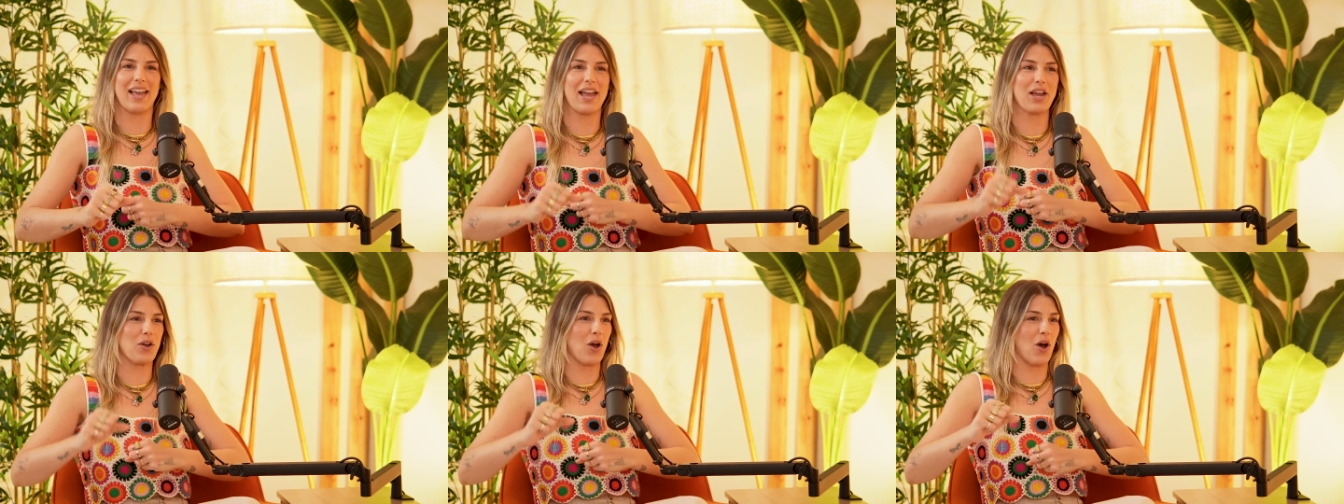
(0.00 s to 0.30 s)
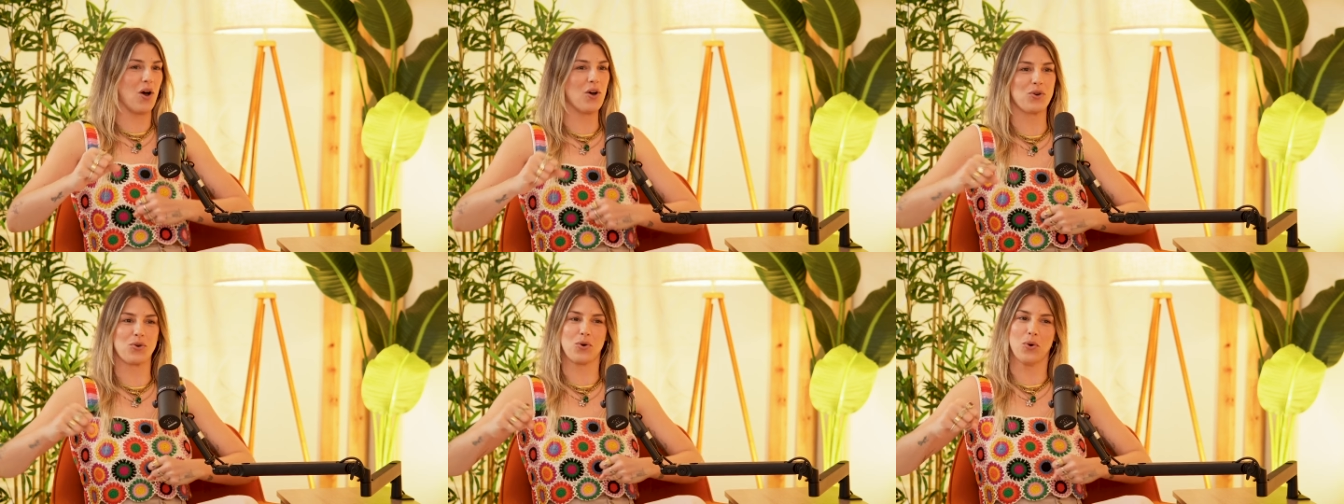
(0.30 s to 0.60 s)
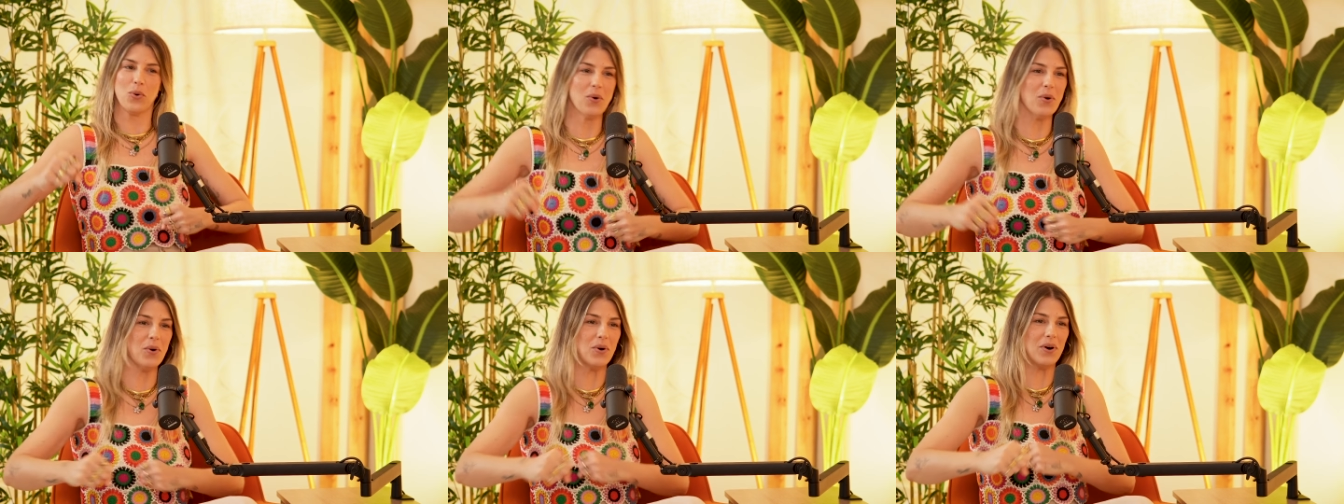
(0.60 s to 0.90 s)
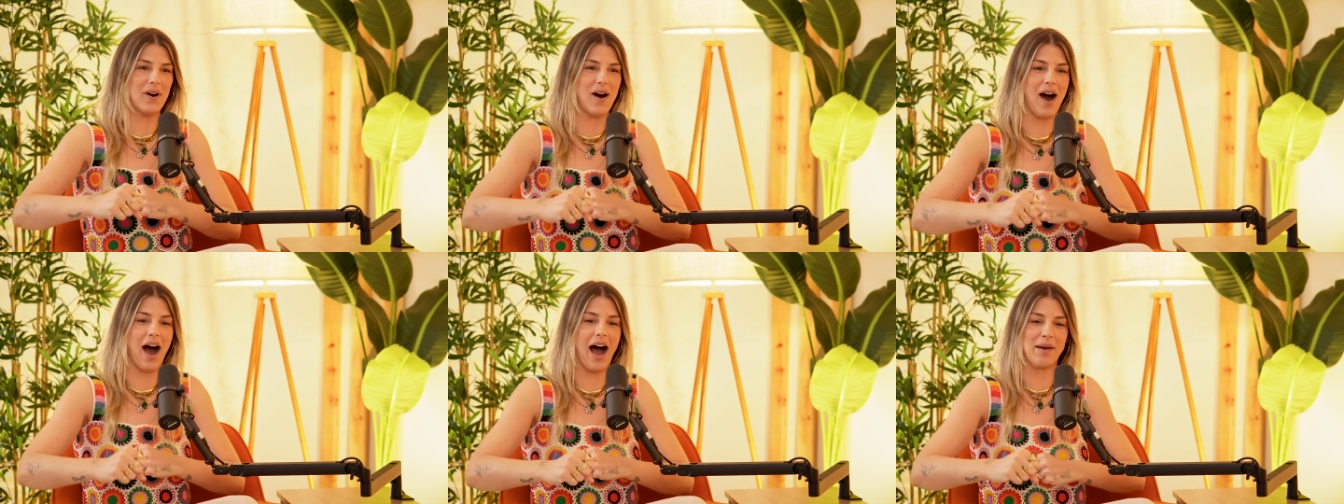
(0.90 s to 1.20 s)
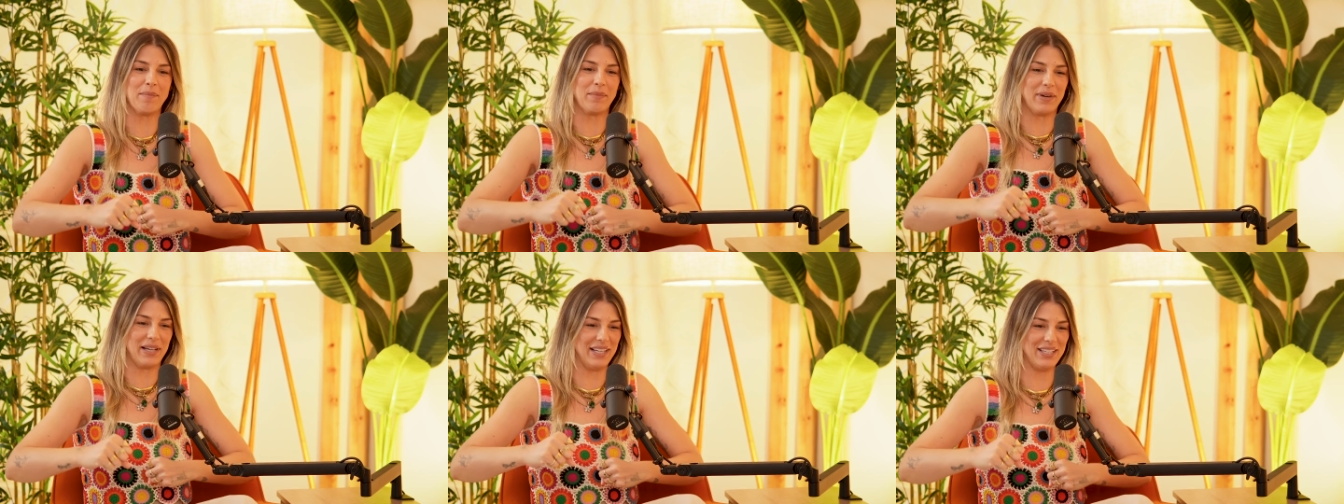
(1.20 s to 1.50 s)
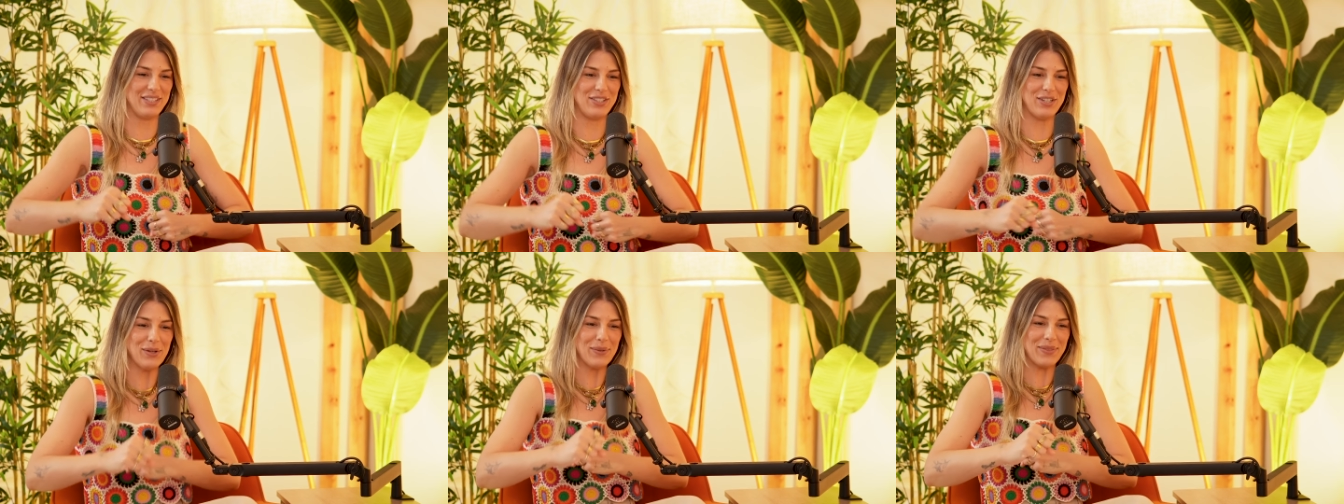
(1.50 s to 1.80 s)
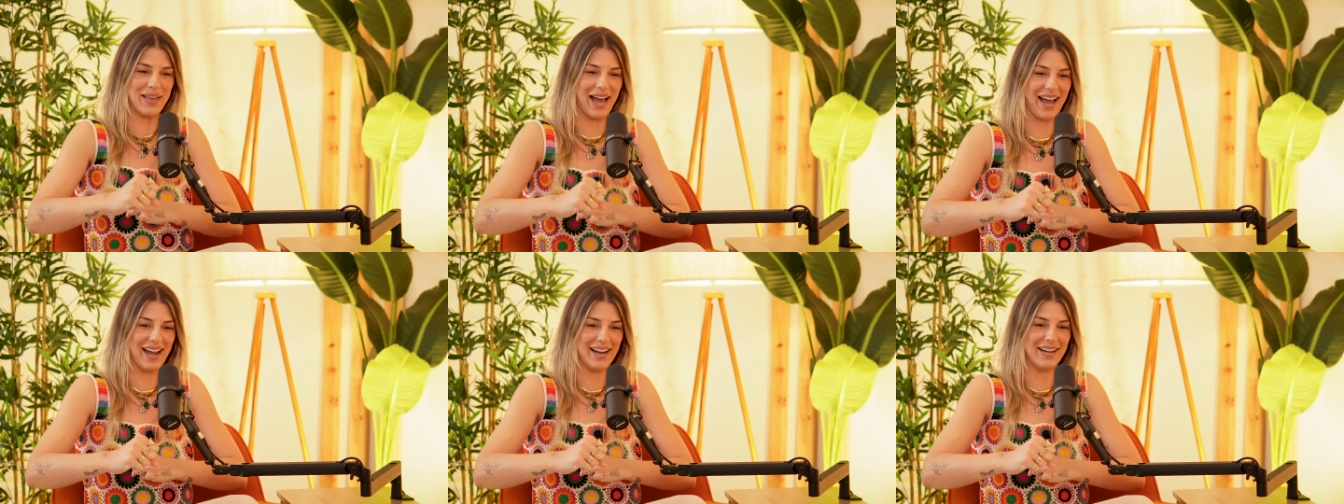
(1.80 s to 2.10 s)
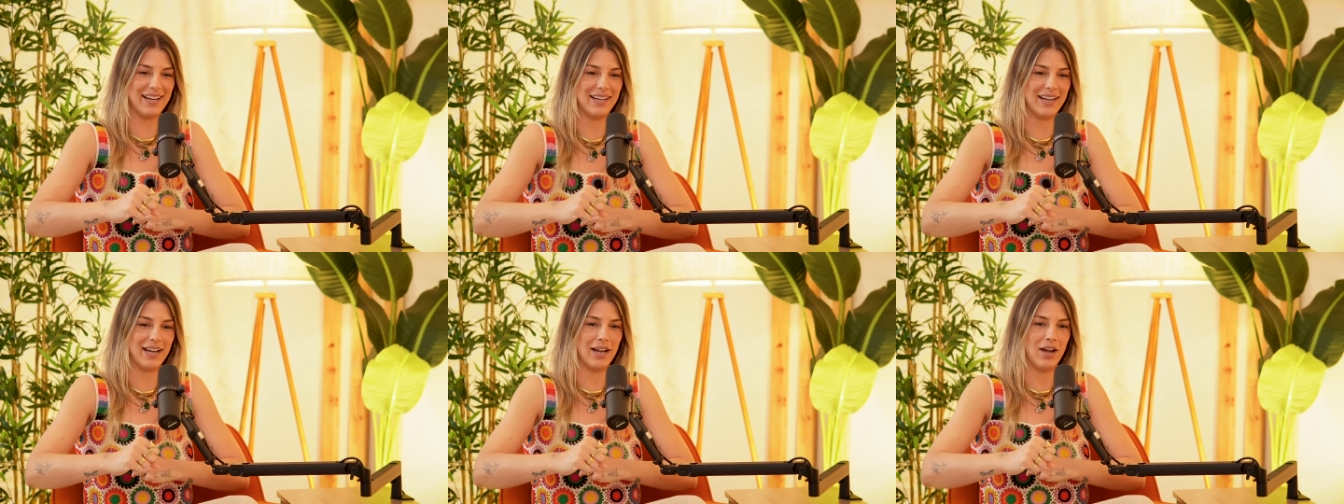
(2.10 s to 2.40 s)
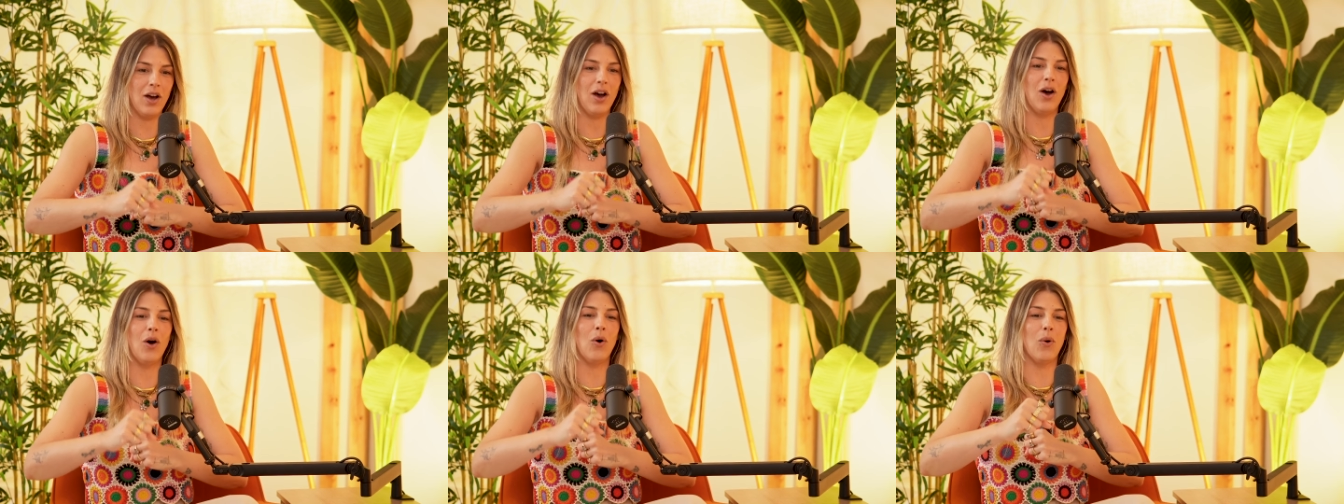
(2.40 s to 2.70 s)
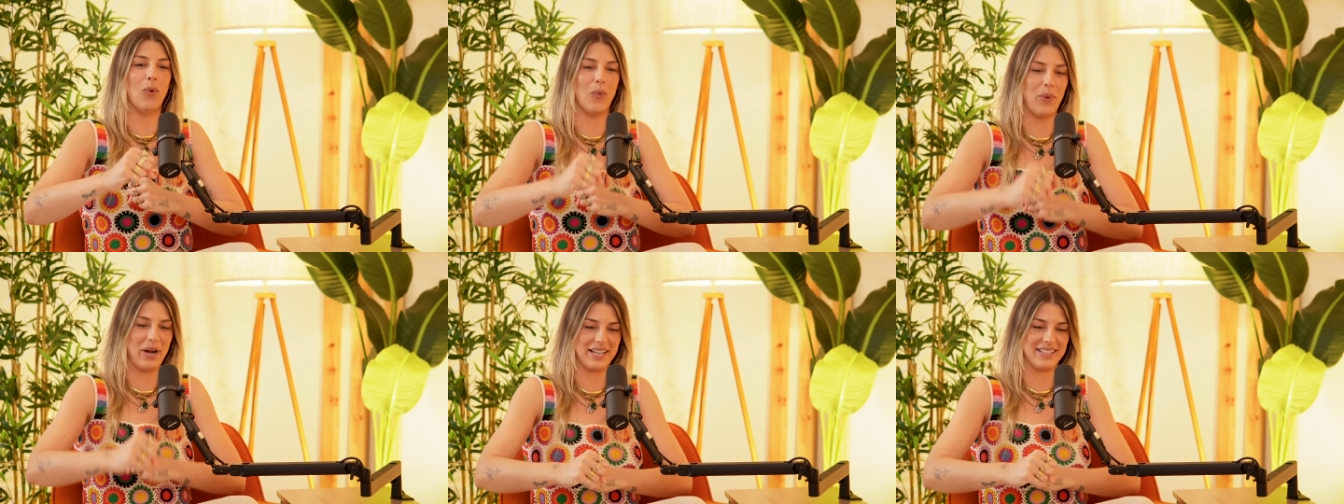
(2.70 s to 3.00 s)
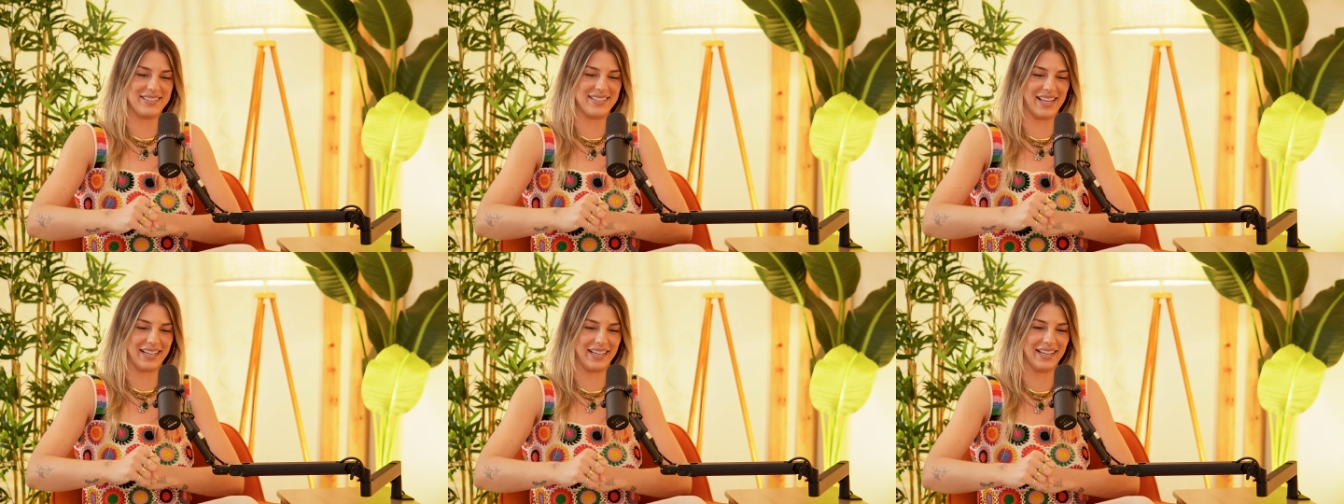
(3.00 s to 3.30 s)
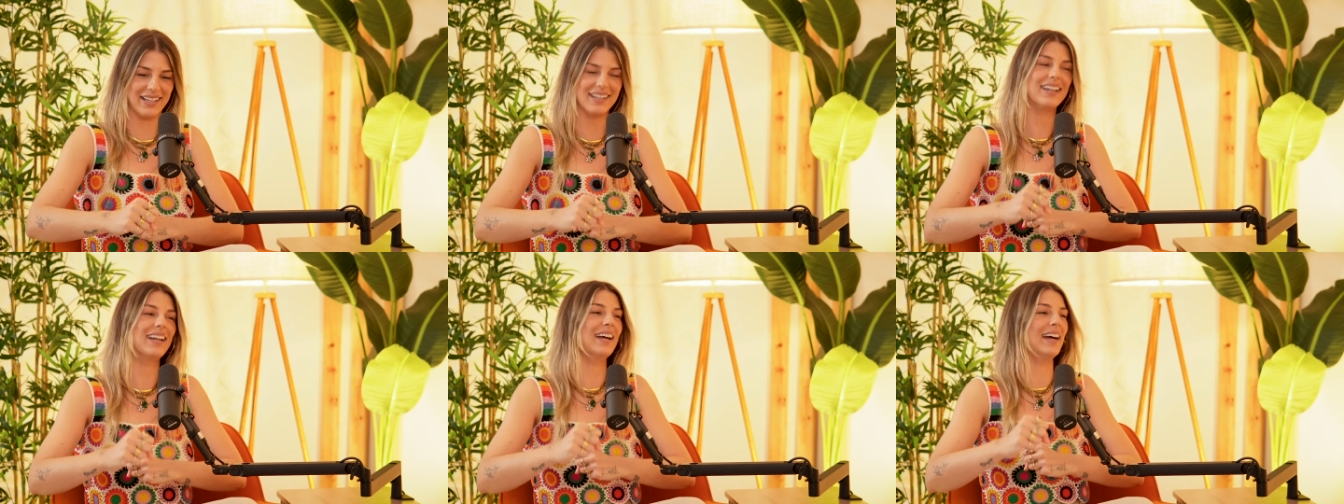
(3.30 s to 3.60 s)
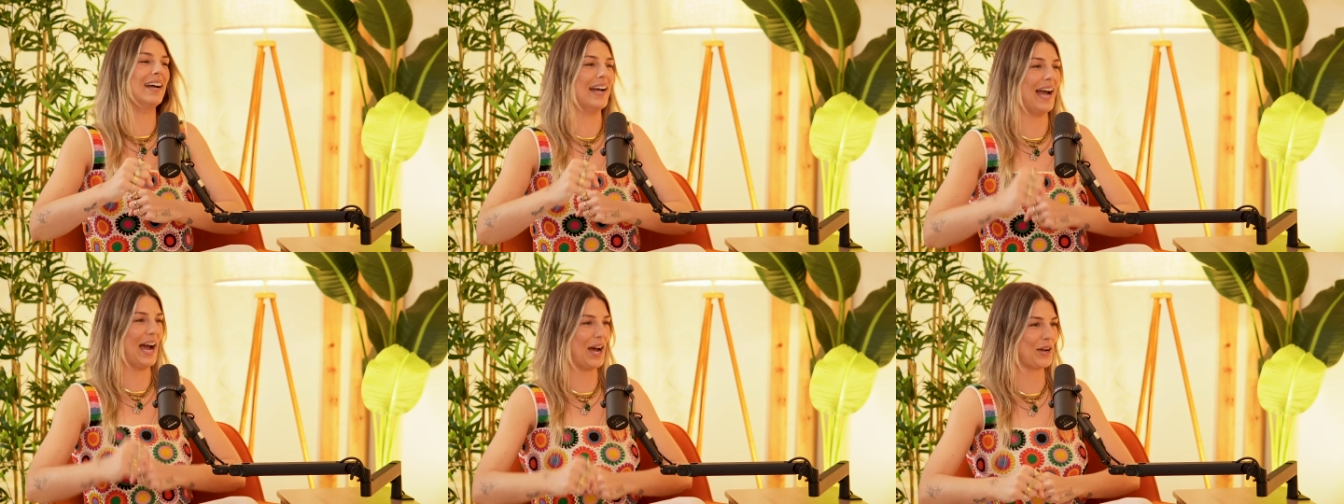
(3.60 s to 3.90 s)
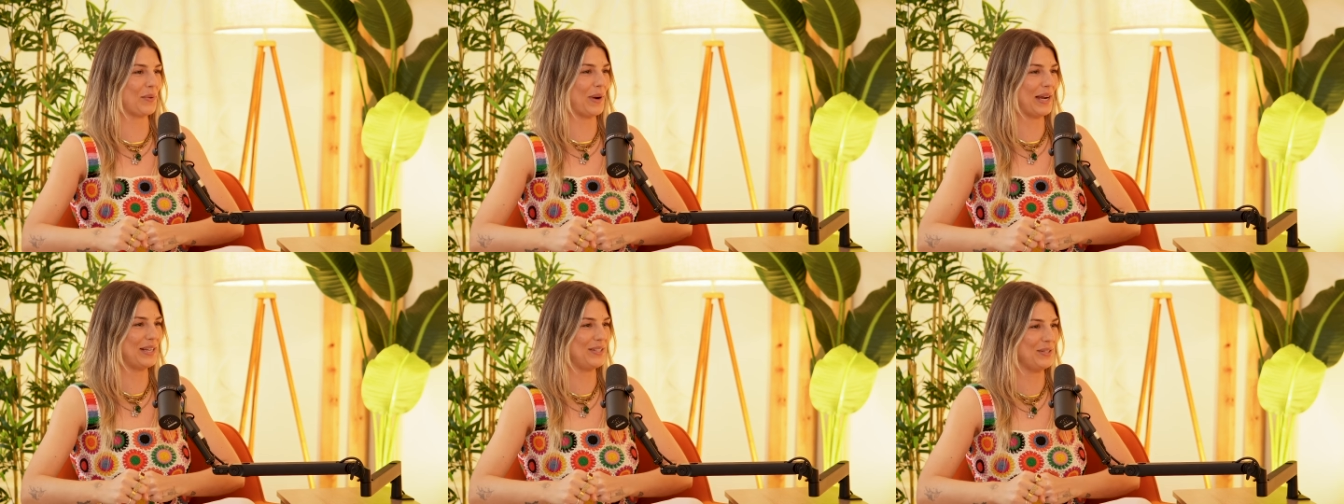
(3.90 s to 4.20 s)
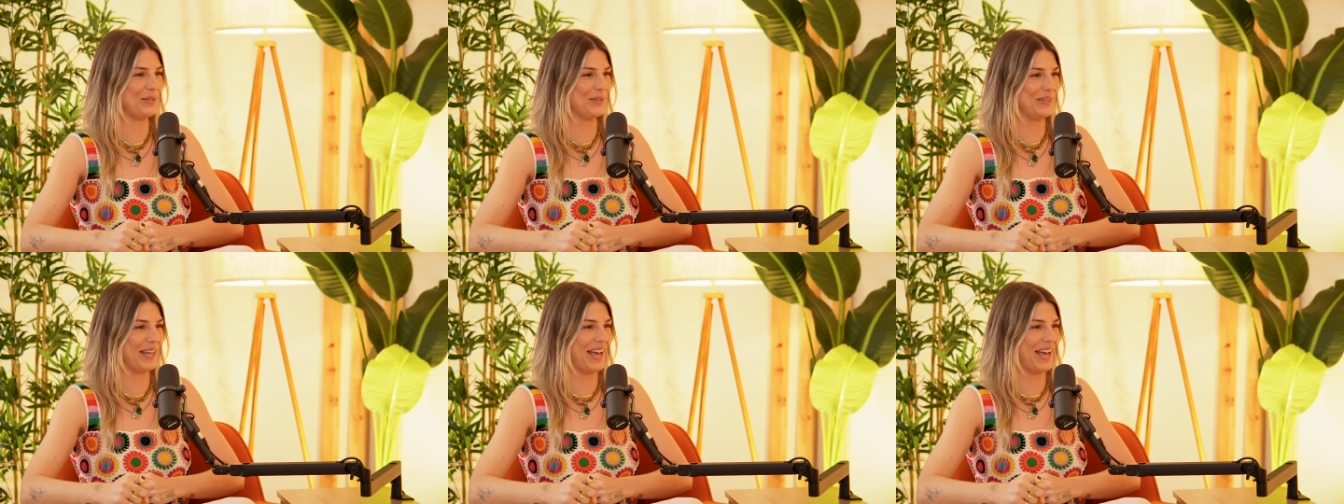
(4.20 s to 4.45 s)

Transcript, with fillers: like, cool, I'm going to do that. Wait a second. How do I do